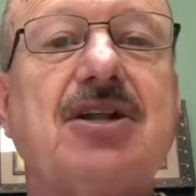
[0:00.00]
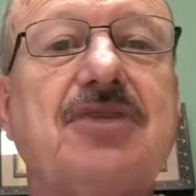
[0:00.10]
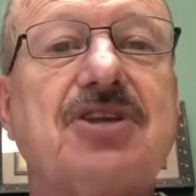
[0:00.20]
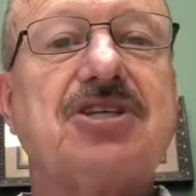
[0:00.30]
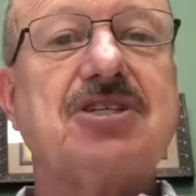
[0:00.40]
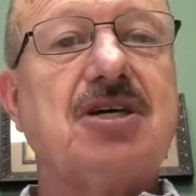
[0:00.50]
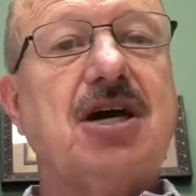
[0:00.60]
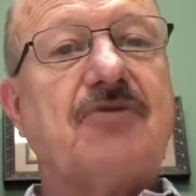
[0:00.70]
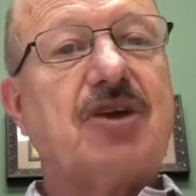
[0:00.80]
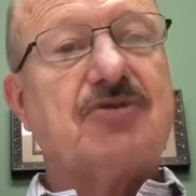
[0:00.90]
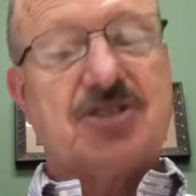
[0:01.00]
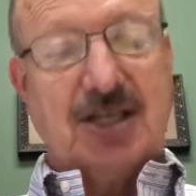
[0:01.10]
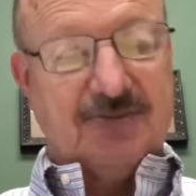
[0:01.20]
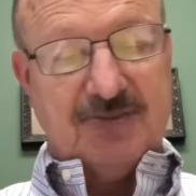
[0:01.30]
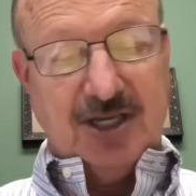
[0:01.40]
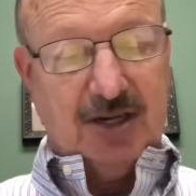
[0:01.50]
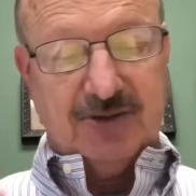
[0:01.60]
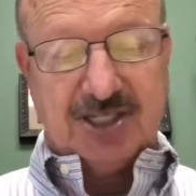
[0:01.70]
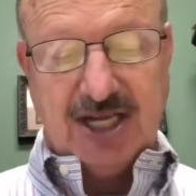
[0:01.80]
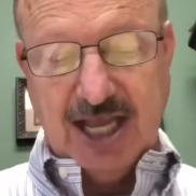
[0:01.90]
in the sun. Have you ever seen a you know
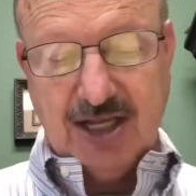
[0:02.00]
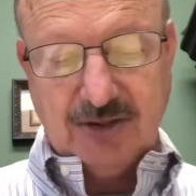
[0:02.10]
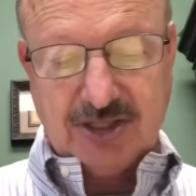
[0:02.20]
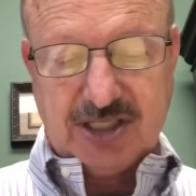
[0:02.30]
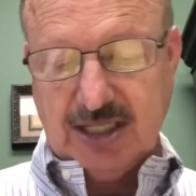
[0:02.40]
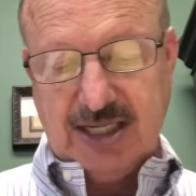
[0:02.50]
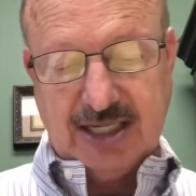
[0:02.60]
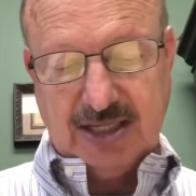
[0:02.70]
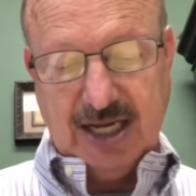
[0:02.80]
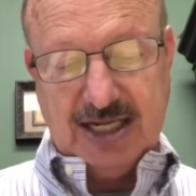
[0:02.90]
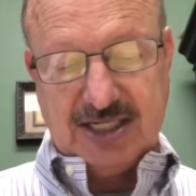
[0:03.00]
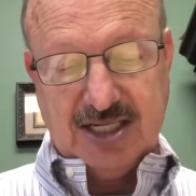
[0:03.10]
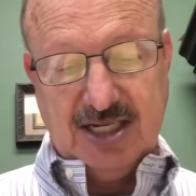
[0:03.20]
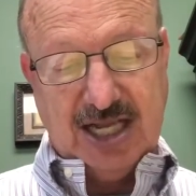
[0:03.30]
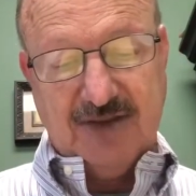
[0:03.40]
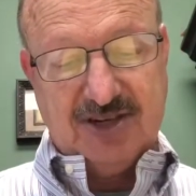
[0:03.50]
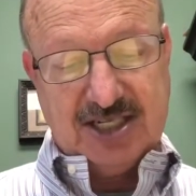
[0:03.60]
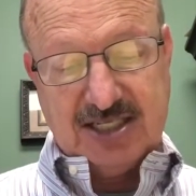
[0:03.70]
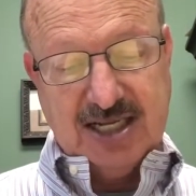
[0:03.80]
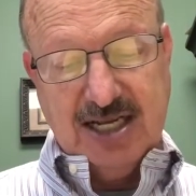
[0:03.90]
a snail or a slug in the hot sun? David
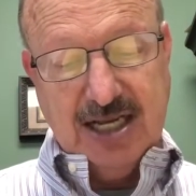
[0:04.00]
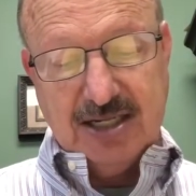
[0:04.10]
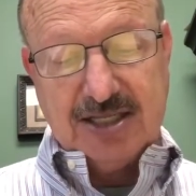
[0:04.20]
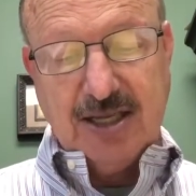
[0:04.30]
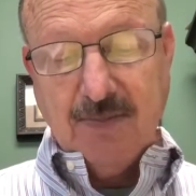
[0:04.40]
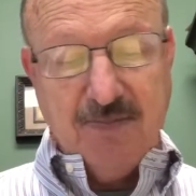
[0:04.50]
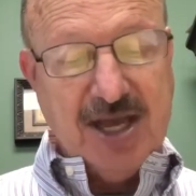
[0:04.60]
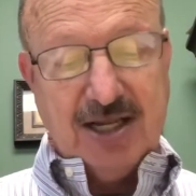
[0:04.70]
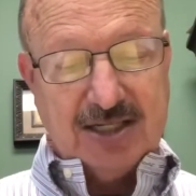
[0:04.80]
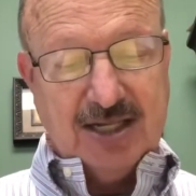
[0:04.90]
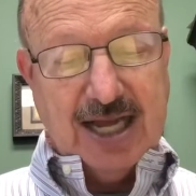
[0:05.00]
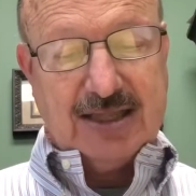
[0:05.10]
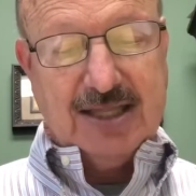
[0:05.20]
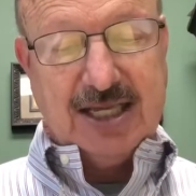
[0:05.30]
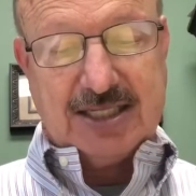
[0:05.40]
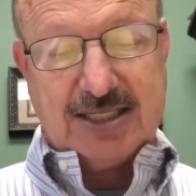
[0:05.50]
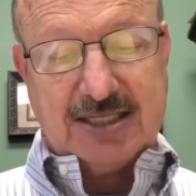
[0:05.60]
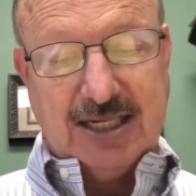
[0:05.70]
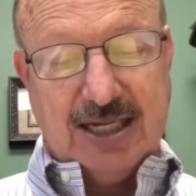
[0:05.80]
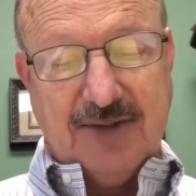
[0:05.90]
says, let them melt like
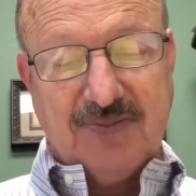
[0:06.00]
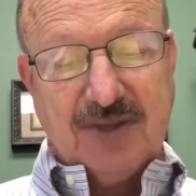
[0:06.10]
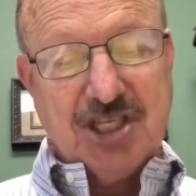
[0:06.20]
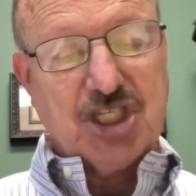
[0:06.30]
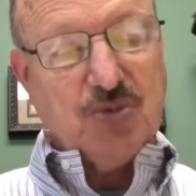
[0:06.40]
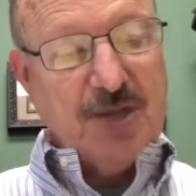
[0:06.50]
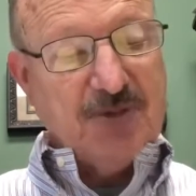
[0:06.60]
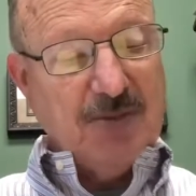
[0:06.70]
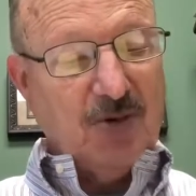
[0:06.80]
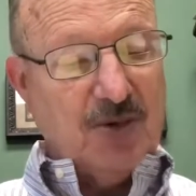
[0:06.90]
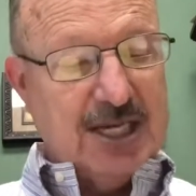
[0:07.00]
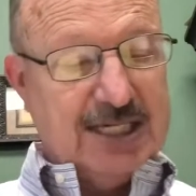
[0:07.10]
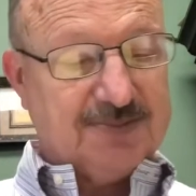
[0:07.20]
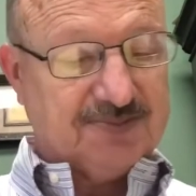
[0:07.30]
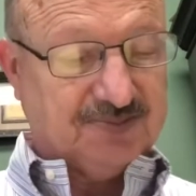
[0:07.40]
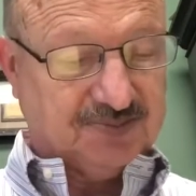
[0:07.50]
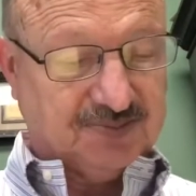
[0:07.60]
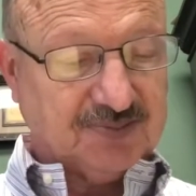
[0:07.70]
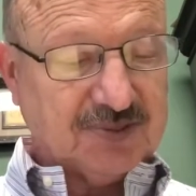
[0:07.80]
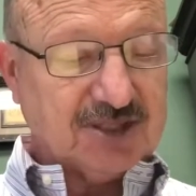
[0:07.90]
this. Uh, sweep them away.
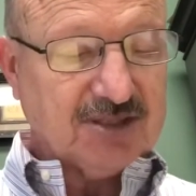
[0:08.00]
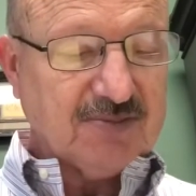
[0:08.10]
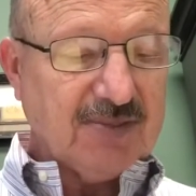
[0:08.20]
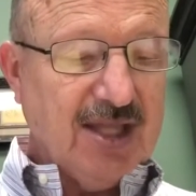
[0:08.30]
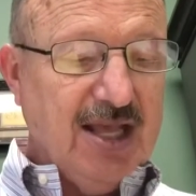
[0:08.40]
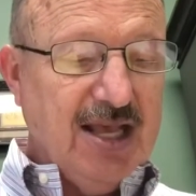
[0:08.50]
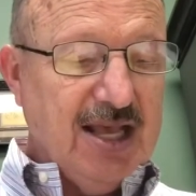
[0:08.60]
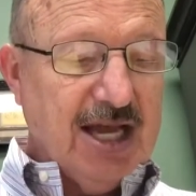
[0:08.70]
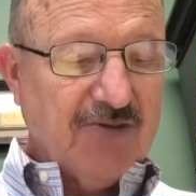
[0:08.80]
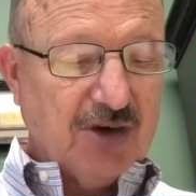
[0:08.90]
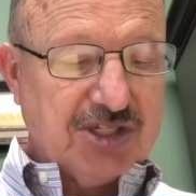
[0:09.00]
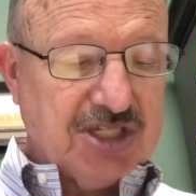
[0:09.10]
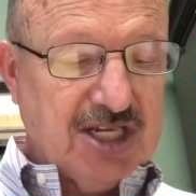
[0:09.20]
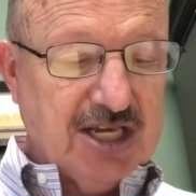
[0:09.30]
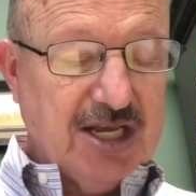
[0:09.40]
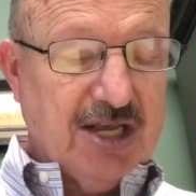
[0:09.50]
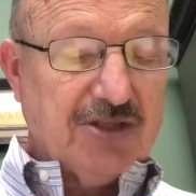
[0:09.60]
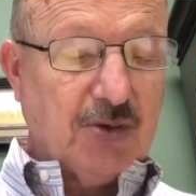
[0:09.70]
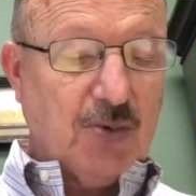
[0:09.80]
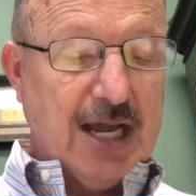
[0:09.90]
And in verse 10,
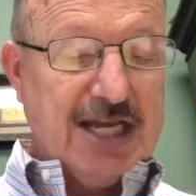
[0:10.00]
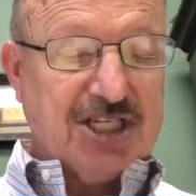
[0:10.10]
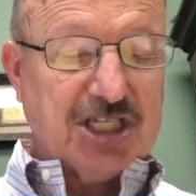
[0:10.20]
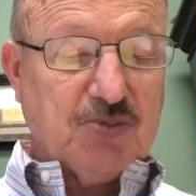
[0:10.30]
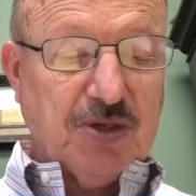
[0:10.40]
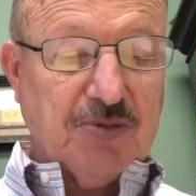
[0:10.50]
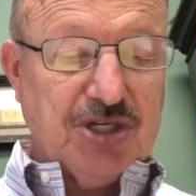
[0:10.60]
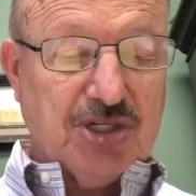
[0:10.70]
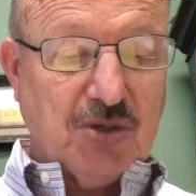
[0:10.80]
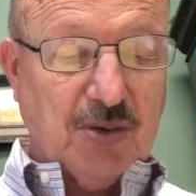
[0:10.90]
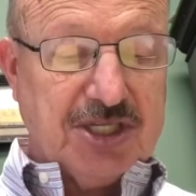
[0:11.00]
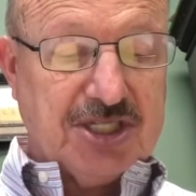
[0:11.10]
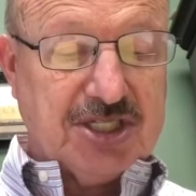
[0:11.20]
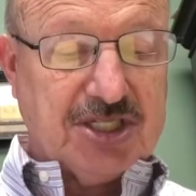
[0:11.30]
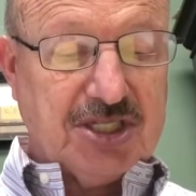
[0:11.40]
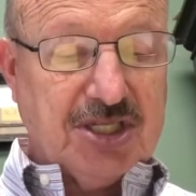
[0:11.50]
the righteous will rejoice